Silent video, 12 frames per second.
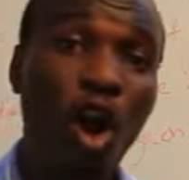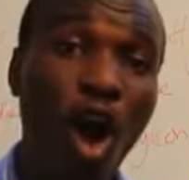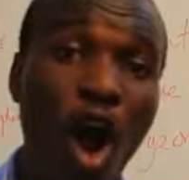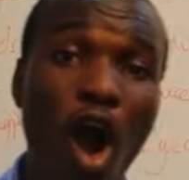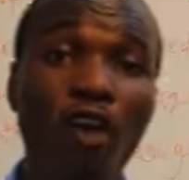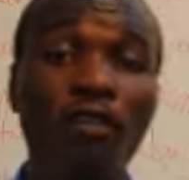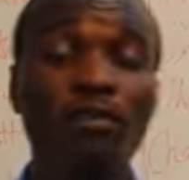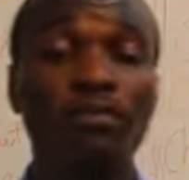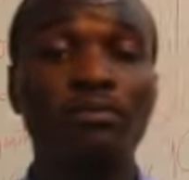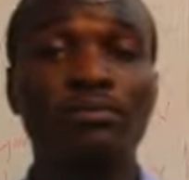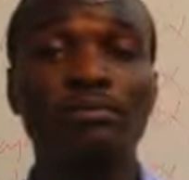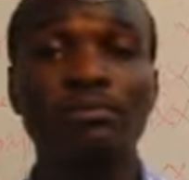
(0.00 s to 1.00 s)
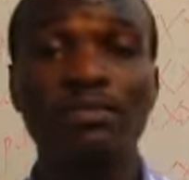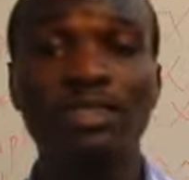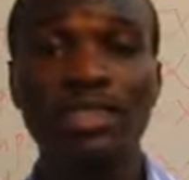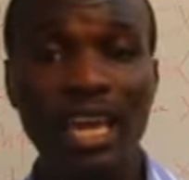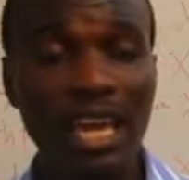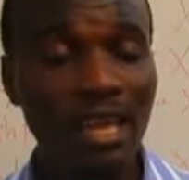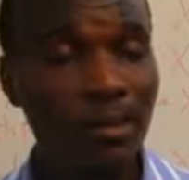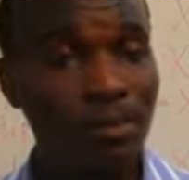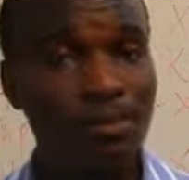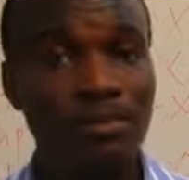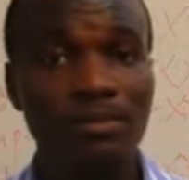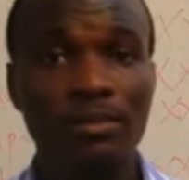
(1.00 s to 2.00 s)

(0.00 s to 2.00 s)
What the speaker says: of the